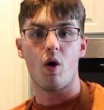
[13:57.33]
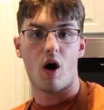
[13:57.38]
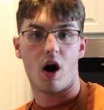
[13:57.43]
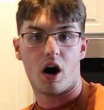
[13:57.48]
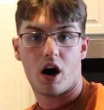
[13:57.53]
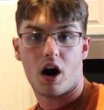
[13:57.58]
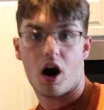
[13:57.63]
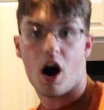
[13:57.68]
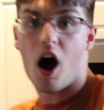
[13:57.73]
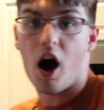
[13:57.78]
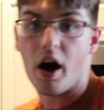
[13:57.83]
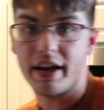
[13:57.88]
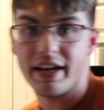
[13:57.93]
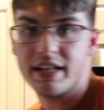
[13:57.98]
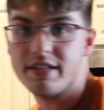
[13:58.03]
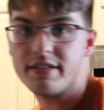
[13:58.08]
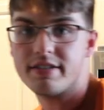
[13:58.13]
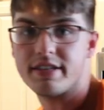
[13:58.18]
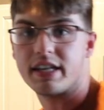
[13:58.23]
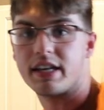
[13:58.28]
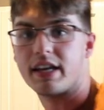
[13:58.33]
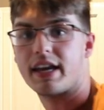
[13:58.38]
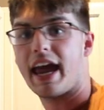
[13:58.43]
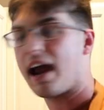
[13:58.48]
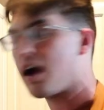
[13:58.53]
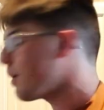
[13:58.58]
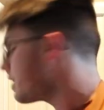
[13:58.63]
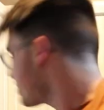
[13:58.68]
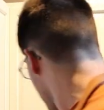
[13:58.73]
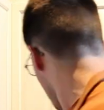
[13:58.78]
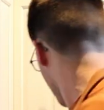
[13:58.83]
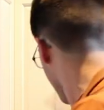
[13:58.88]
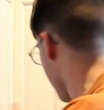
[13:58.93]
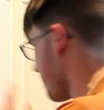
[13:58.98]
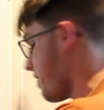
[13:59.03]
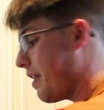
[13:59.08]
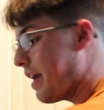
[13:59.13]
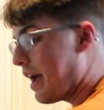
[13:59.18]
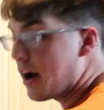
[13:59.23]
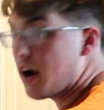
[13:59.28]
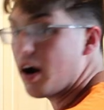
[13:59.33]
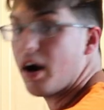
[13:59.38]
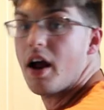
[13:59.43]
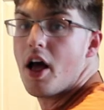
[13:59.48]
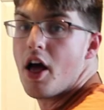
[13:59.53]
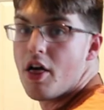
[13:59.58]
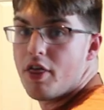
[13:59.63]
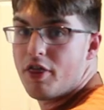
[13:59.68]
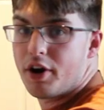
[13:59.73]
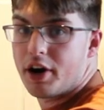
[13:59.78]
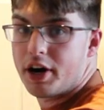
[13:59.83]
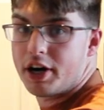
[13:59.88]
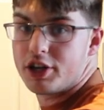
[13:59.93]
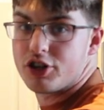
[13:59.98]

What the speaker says: our onions and carrots over there. They're gonna